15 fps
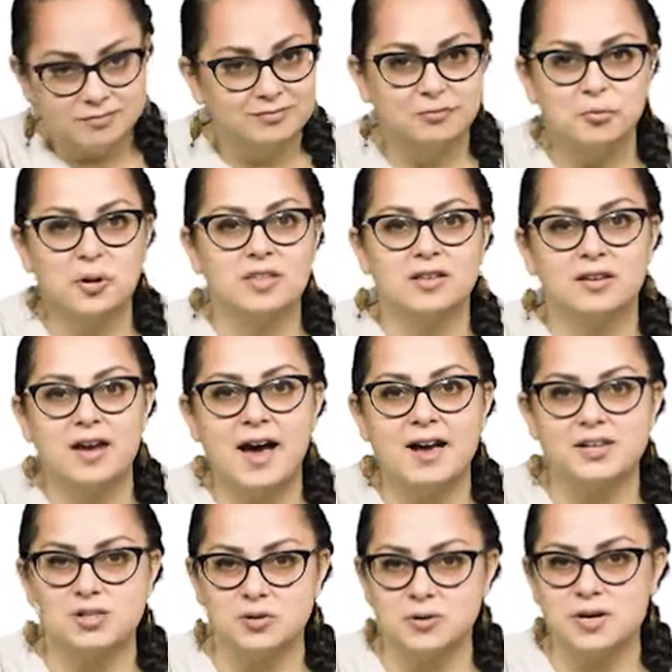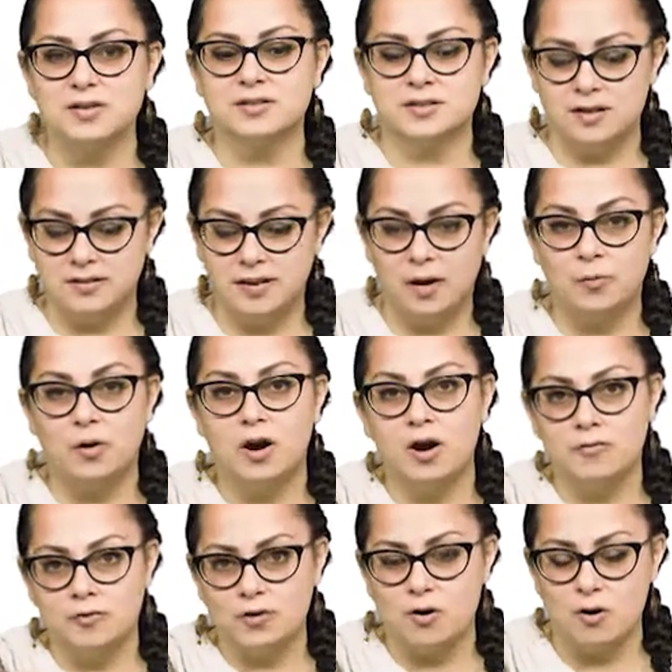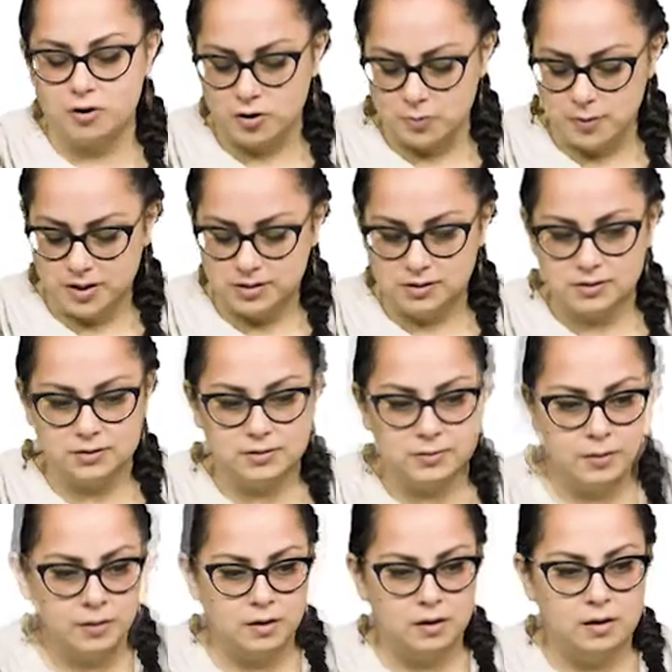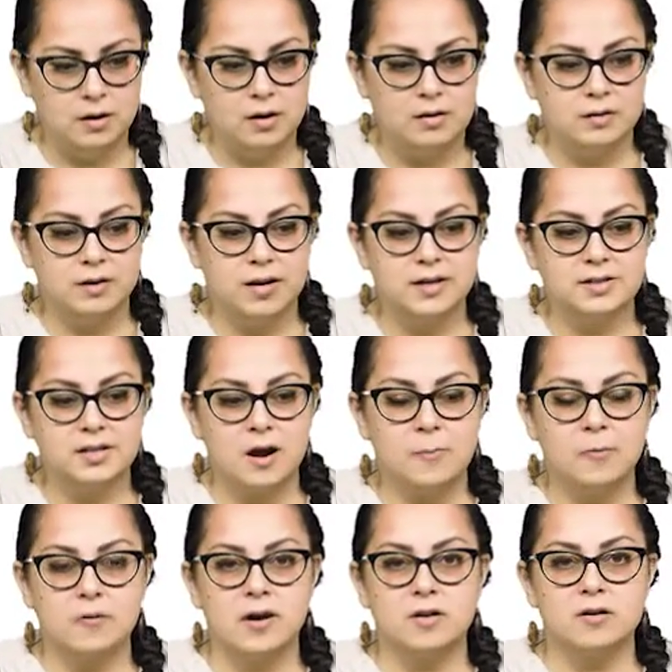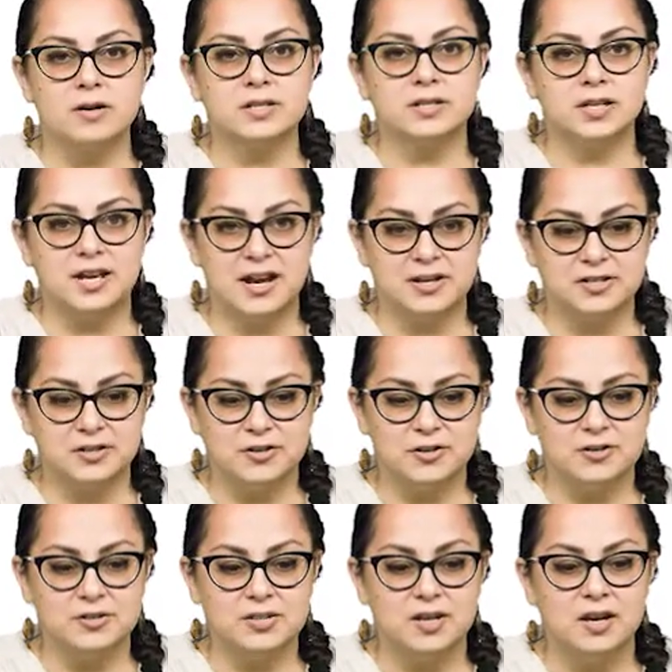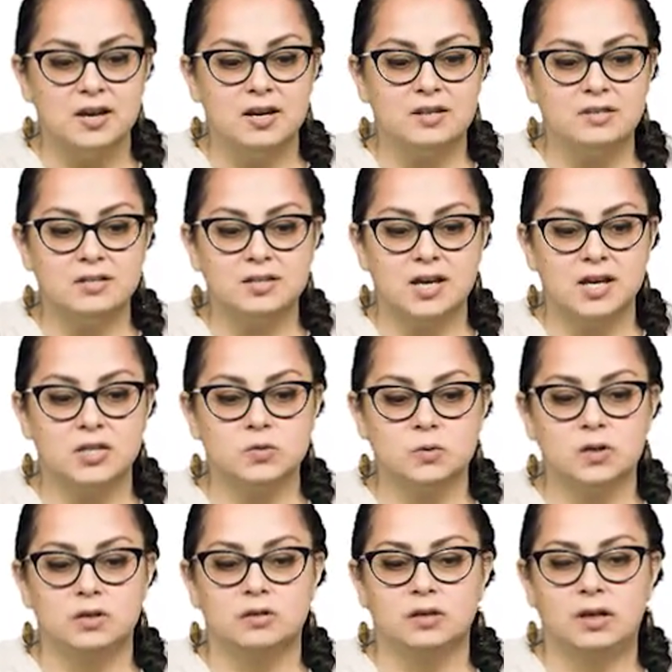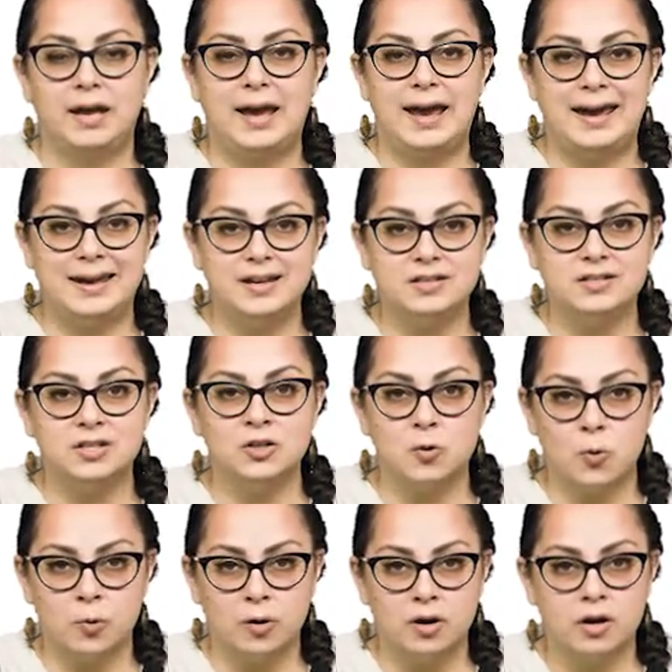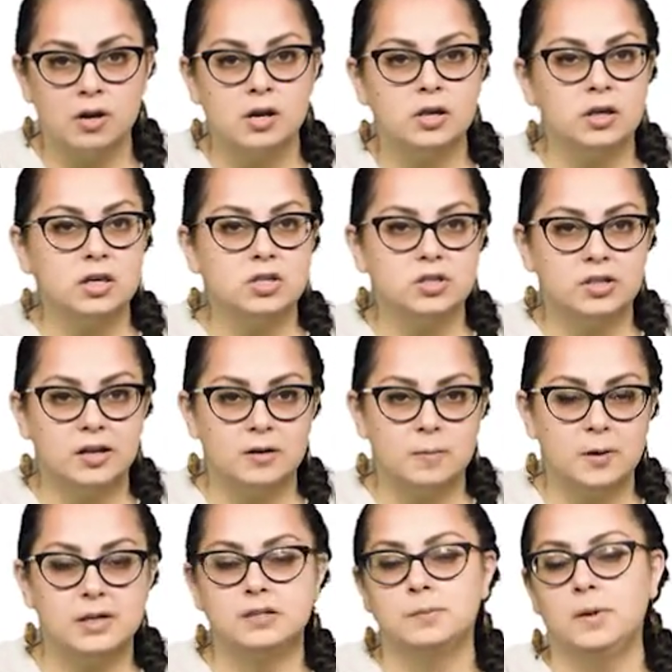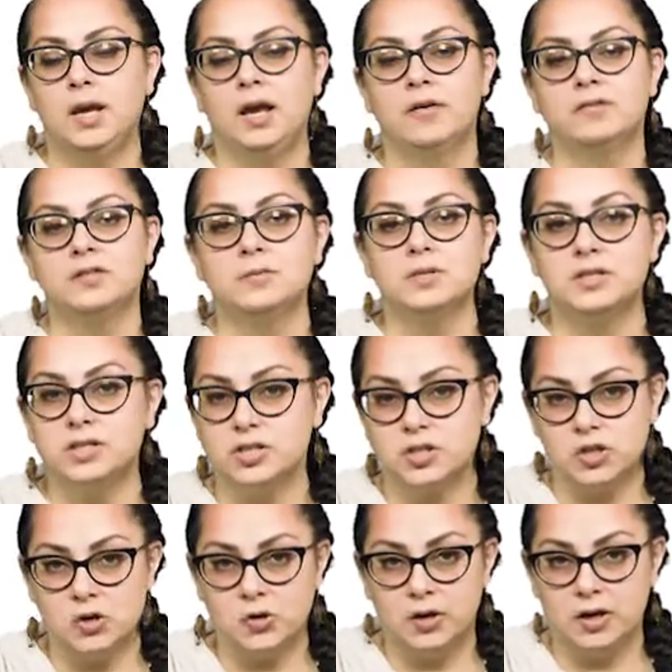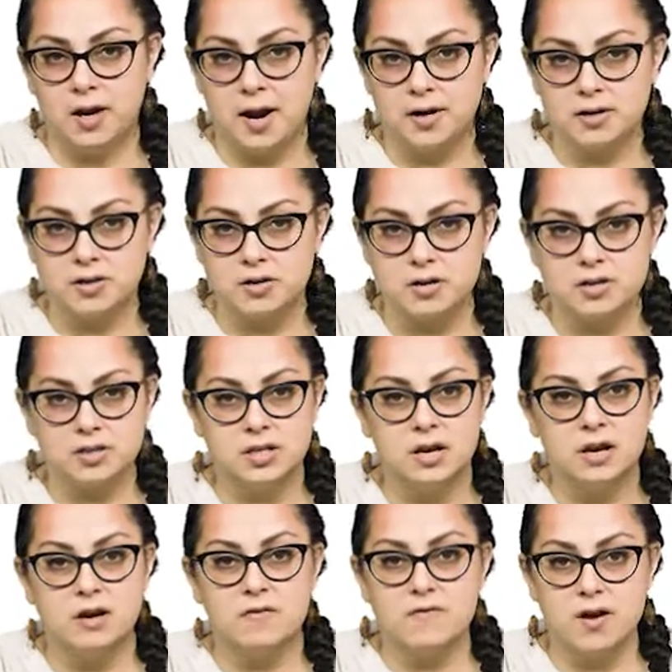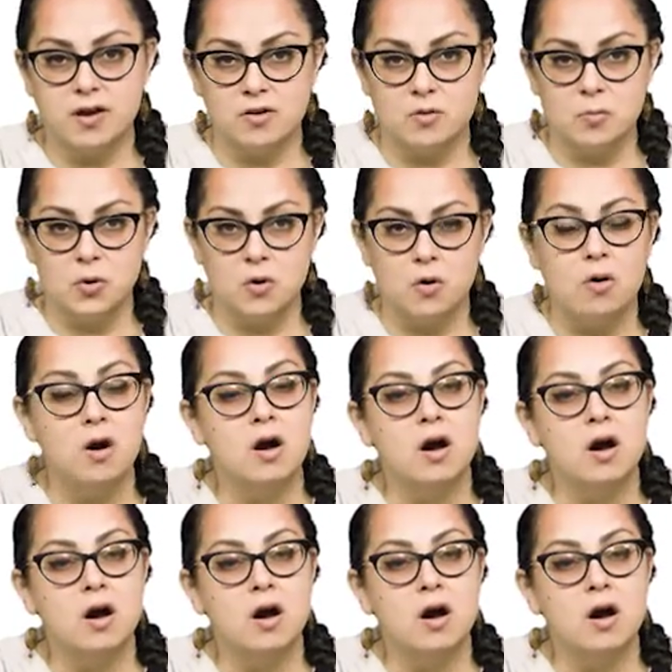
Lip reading: with an asterisk, and that will cover all your bases. The next operator is connectors. In this case, we're going to look at and or. Each database may have some additional connectors available,